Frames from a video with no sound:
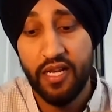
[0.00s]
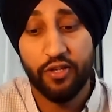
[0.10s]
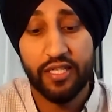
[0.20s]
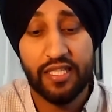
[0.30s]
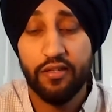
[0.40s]
So
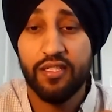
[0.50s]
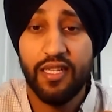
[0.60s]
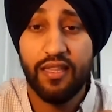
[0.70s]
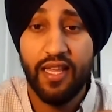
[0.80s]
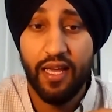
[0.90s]
the skill
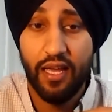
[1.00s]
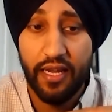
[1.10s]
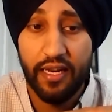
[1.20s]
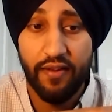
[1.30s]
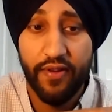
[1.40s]
set that
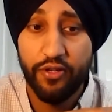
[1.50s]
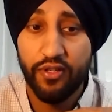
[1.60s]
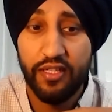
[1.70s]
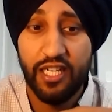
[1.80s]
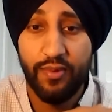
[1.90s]

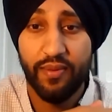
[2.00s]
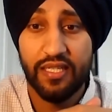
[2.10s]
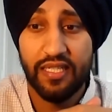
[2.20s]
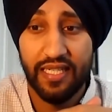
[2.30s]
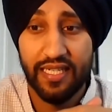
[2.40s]
individuals need to be able to
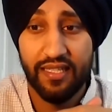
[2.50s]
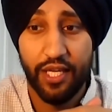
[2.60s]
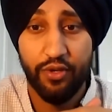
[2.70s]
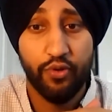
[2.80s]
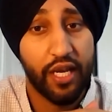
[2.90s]
see is
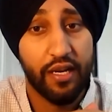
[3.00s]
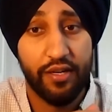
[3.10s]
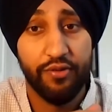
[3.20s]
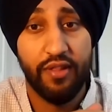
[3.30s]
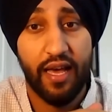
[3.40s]
that you can
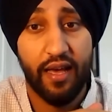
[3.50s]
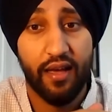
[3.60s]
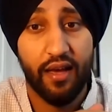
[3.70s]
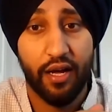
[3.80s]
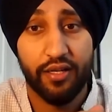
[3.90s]
do that
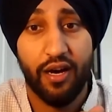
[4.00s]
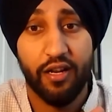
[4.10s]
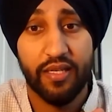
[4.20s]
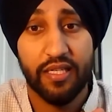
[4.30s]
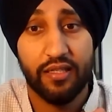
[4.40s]

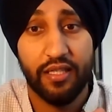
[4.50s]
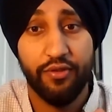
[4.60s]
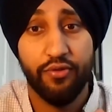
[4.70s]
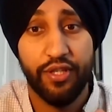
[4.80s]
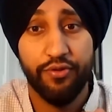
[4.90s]
autonomously.
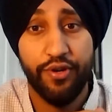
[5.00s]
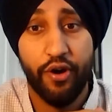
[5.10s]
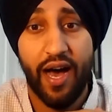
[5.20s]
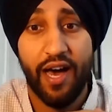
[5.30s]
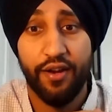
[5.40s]
You
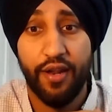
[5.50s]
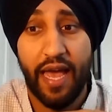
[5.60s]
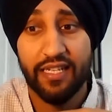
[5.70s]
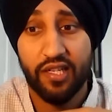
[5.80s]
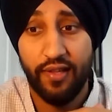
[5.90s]
know how to
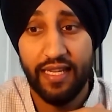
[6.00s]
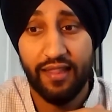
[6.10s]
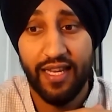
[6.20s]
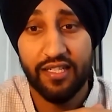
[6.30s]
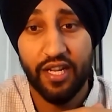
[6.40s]
escalate
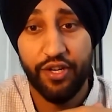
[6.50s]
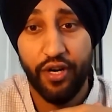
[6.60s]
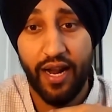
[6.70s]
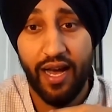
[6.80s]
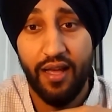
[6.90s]
things and
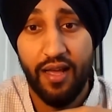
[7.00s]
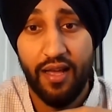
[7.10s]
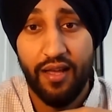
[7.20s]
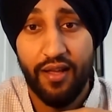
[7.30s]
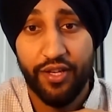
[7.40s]

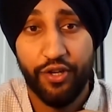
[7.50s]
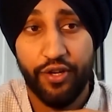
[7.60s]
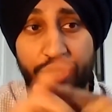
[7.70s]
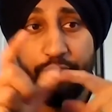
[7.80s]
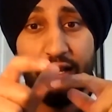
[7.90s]
you're
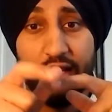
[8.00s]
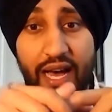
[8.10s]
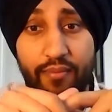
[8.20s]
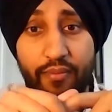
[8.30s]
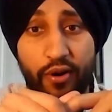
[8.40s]
doing a
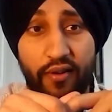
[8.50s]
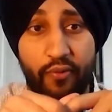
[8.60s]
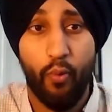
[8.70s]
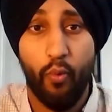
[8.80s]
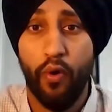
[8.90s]
lot more
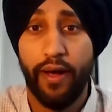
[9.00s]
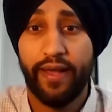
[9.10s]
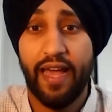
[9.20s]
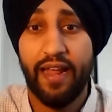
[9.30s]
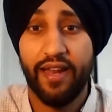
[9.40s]
of what
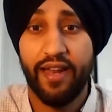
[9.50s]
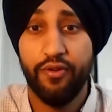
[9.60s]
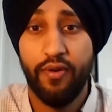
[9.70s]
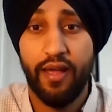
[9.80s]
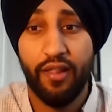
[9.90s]
can I
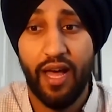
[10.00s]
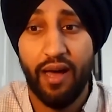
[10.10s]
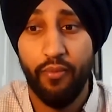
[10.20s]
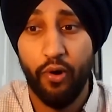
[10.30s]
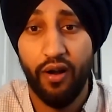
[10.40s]
do and a
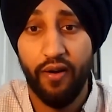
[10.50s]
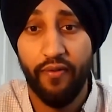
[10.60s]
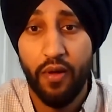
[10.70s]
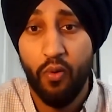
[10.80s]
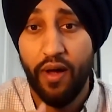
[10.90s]
lot more of
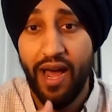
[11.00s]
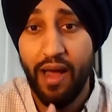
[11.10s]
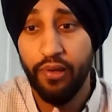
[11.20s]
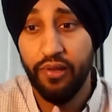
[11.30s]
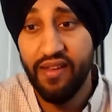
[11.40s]
what I
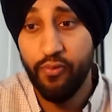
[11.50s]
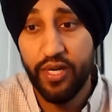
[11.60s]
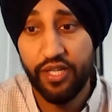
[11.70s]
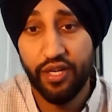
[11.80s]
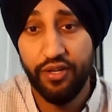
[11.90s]
believe we
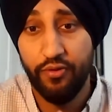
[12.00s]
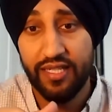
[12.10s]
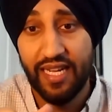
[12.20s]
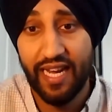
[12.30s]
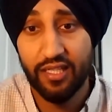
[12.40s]
should do
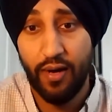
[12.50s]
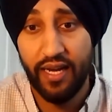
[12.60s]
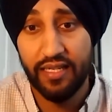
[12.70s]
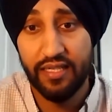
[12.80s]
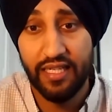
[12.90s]
is X, Y,
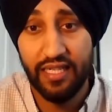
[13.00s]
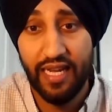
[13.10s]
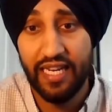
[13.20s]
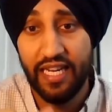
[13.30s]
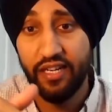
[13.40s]
and Z, and